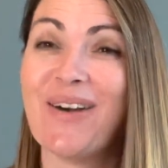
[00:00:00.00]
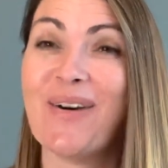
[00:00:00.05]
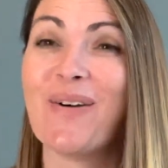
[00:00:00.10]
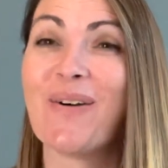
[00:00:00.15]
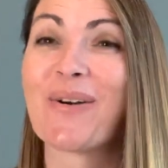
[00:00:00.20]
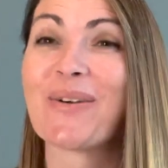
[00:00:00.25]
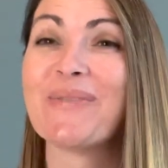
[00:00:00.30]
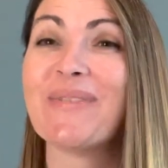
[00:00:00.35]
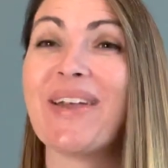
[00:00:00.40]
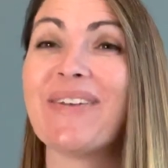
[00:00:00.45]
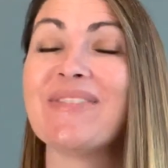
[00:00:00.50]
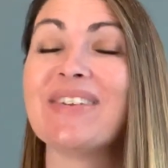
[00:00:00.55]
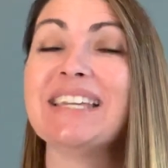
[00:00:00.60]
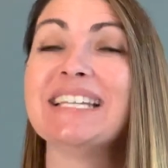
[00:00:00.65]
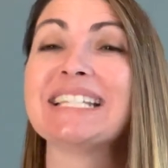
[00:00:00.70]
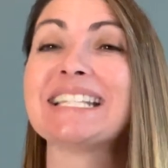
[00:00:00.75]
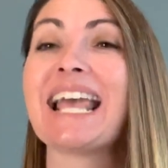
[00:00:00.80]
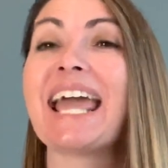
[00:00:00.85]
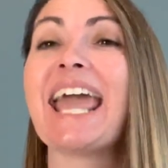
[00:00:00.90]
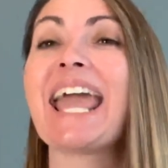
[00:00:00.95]
Or maybe
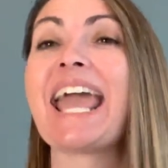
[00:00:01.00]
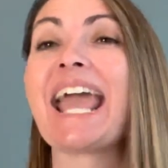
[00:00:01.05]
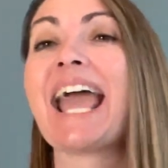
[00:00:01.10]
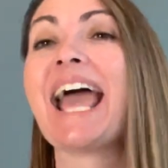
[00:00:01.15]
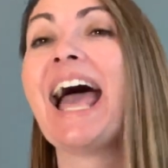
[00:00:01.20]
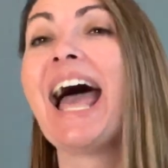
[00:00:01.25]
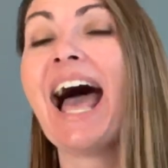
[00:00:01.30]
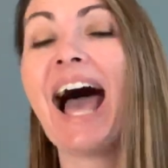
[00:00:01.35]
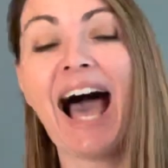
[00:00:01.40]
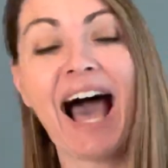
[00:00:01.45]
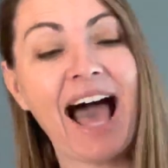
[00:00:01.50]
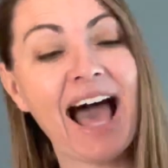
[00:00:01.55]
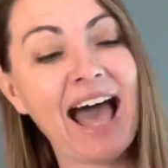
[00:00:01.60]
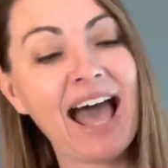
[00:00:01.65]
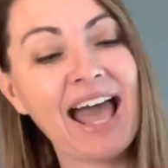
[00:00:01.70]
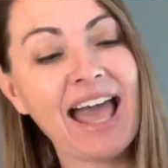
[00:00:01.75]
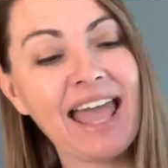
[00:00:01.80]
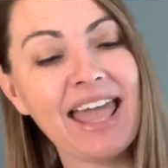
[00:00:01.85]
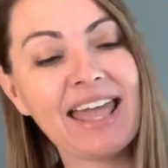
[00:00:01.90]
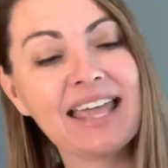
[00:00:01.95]
it's, hey,
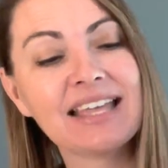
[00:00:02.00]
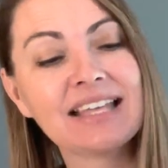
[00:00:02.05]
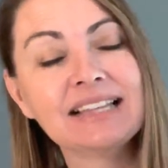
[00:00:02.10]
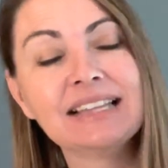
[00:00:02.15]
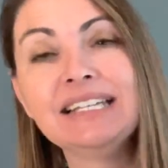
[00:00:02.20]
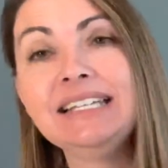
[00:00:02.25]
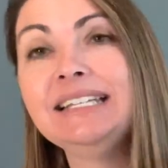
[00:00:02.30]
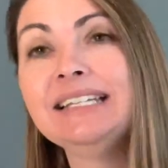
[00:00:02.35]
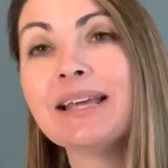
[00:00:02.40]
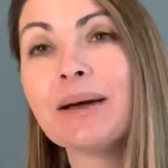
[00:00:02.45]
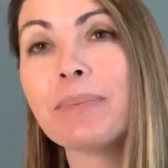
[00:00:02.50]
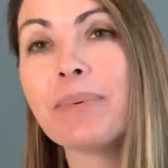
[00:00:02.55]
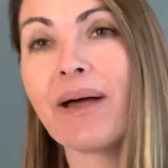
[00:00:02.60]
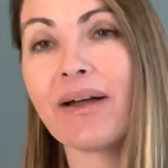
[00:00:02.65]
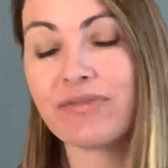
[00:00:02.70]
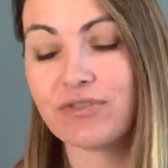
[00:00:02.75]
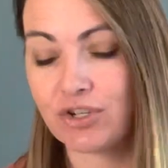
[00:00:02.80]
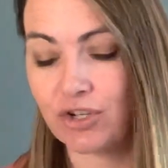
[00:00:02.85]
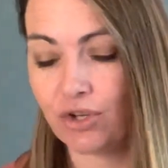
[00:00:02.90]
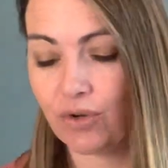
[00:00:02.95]
I cleaned up
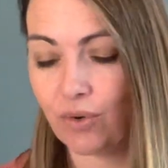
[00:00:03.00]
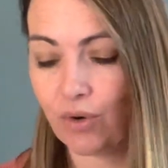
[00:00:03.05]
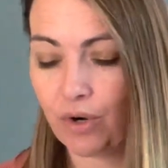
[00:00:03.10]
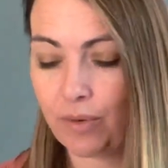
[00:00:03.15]
after you.